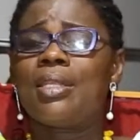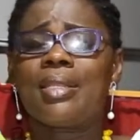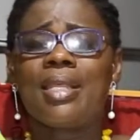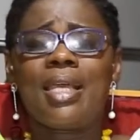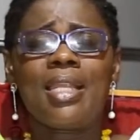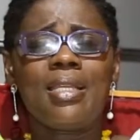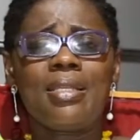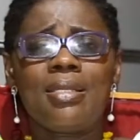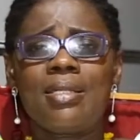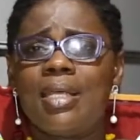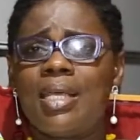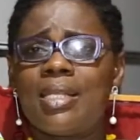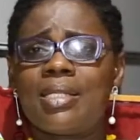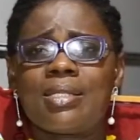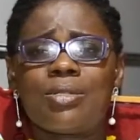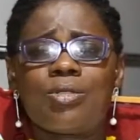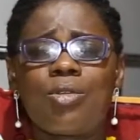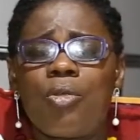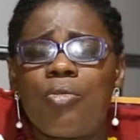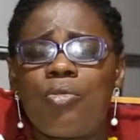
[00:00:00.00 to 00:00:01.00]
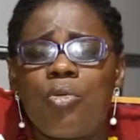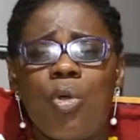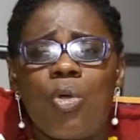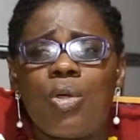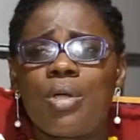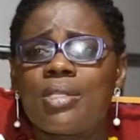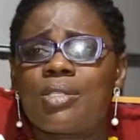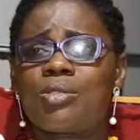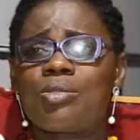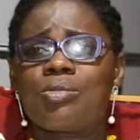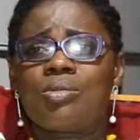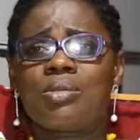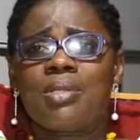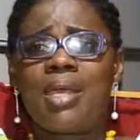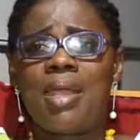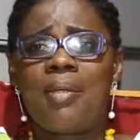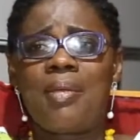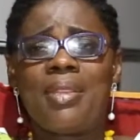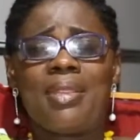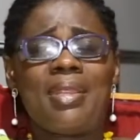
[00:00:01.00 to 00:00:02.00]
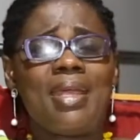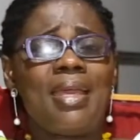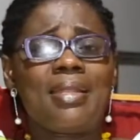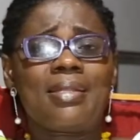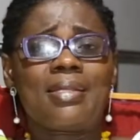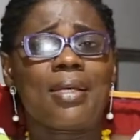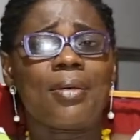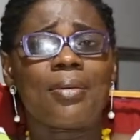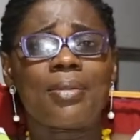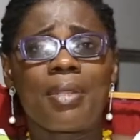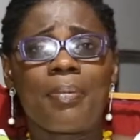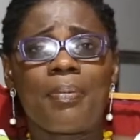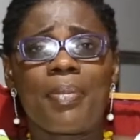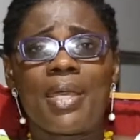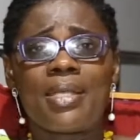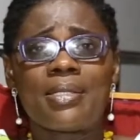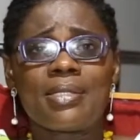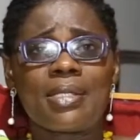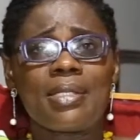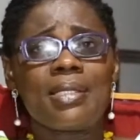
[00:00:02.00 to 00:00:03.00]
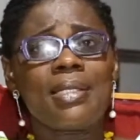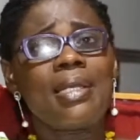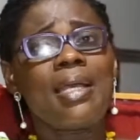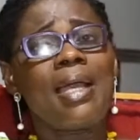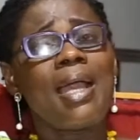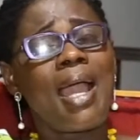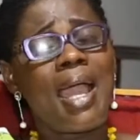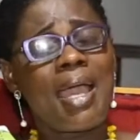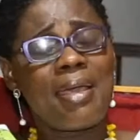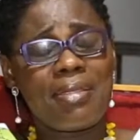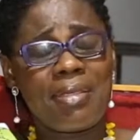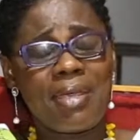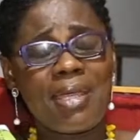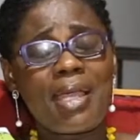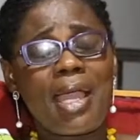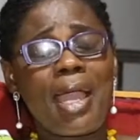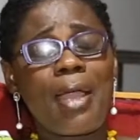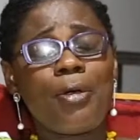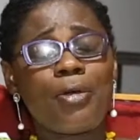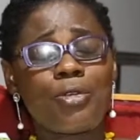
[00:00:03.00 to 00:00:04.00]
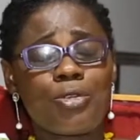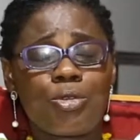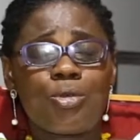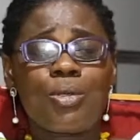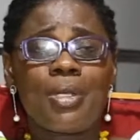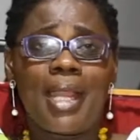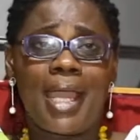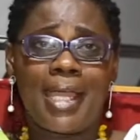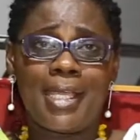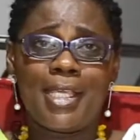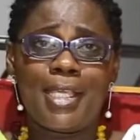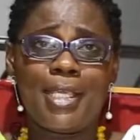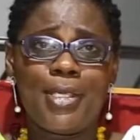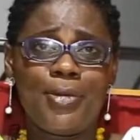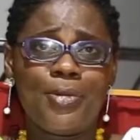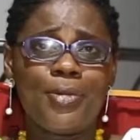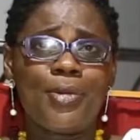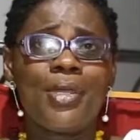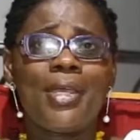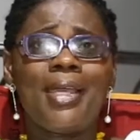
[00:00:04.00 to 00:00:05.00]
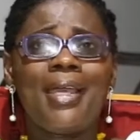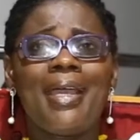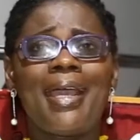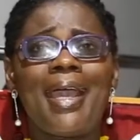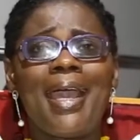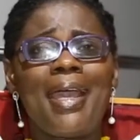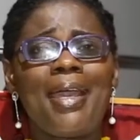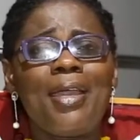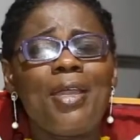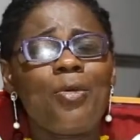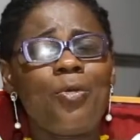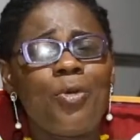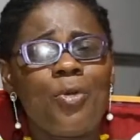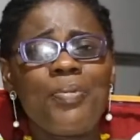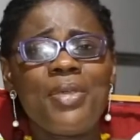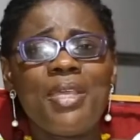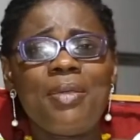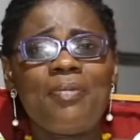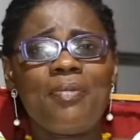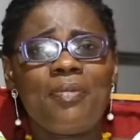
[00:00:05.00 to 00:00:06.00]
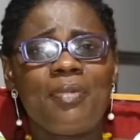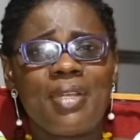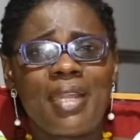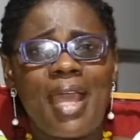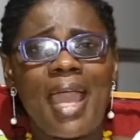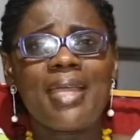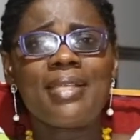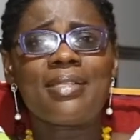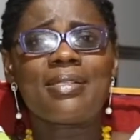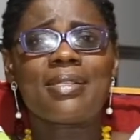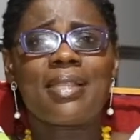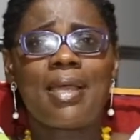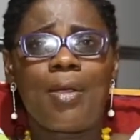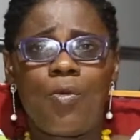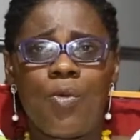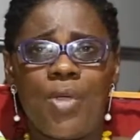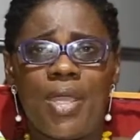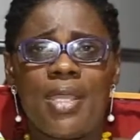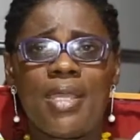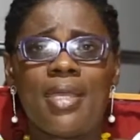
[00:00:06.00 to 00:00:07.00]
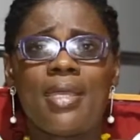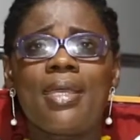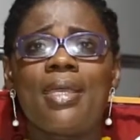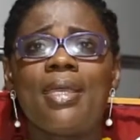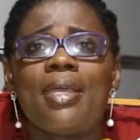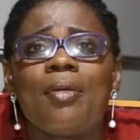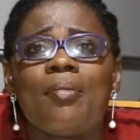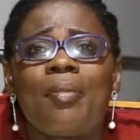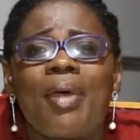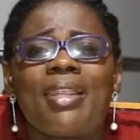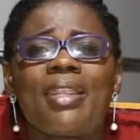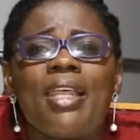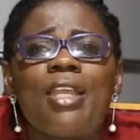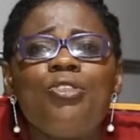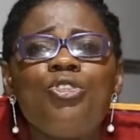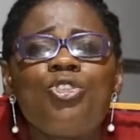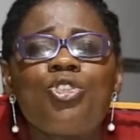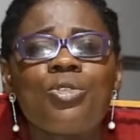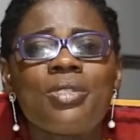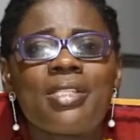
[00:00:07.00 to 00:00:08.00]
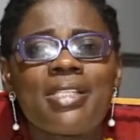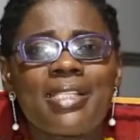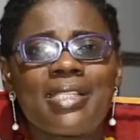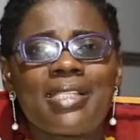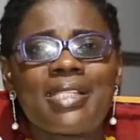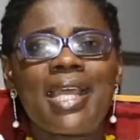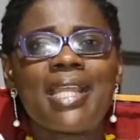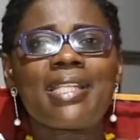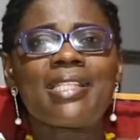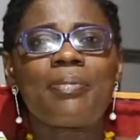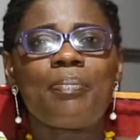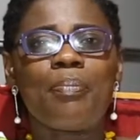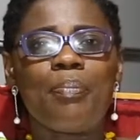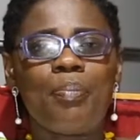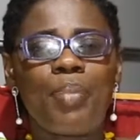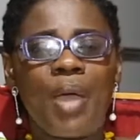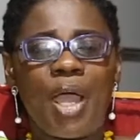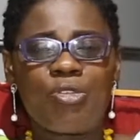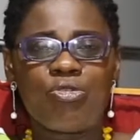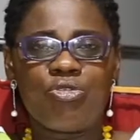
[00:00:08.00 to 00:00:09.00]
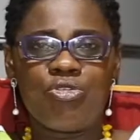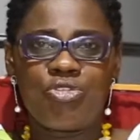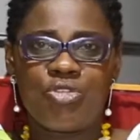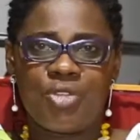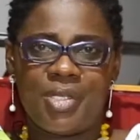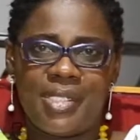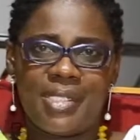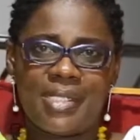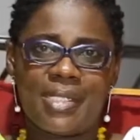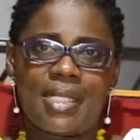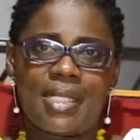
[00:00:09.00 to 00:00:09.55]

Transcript: Then it's not wrong to there and there tell the person, I think I also like you. It will be nice that way, but then you should set boundaries.